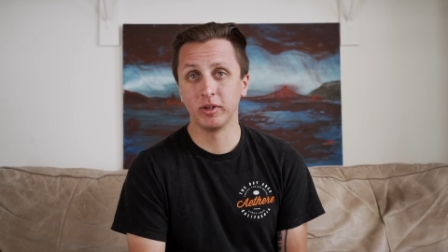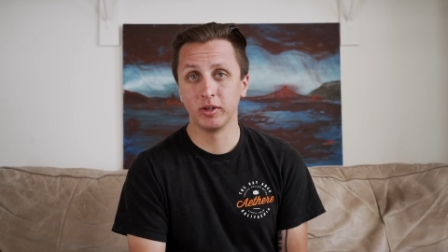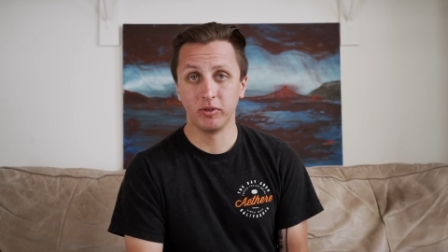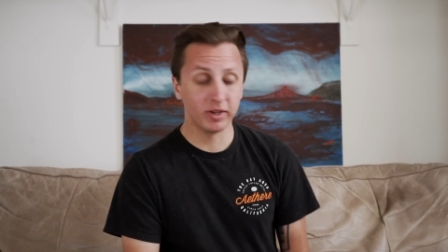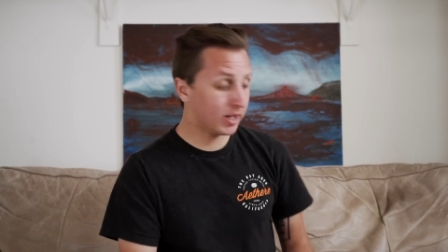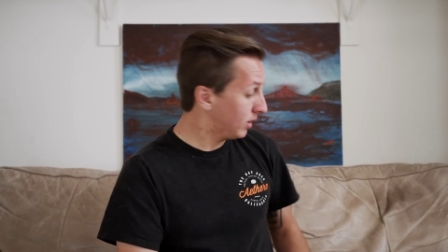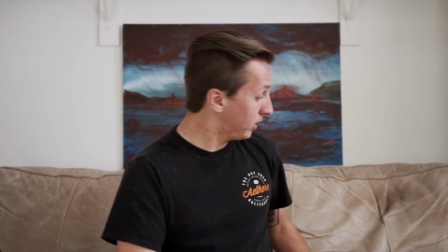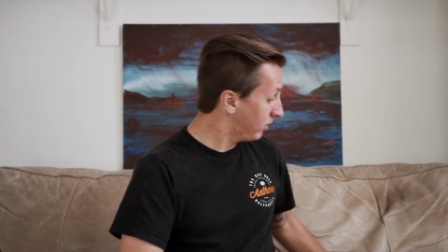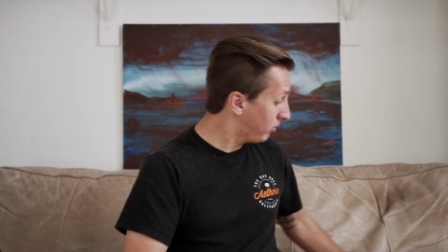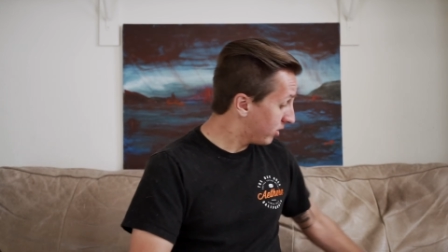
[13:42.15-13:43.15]
The, the kit
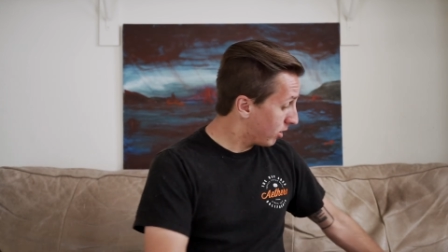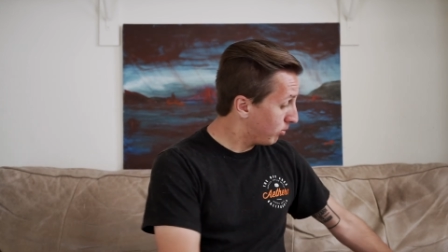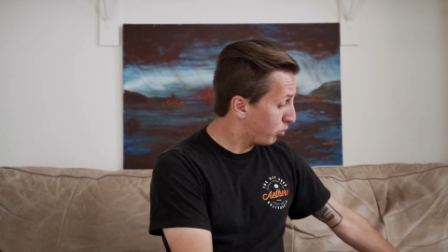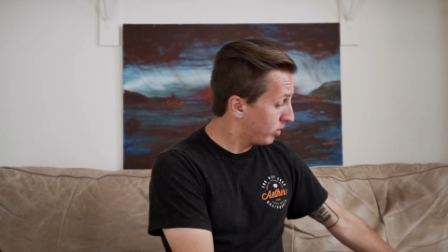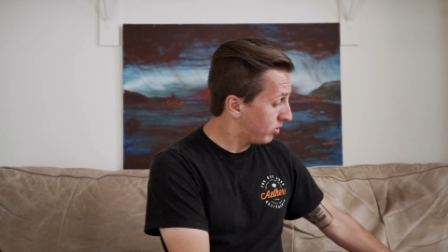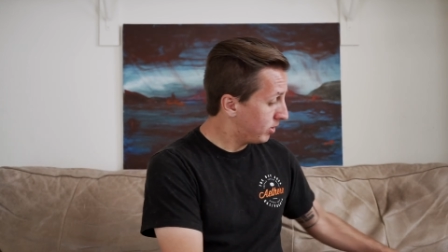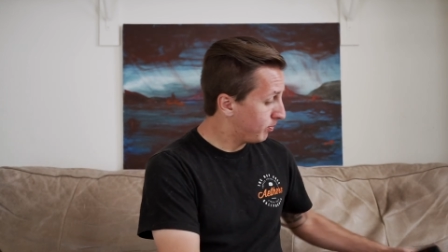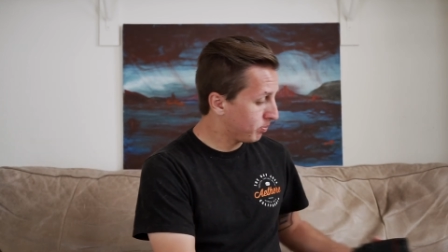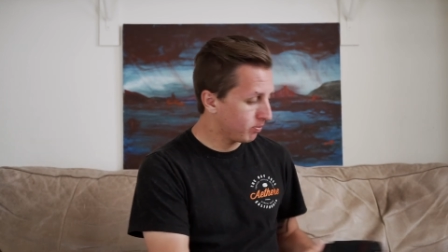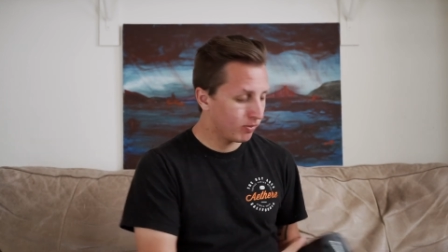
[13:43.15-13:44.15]
lens that comes with it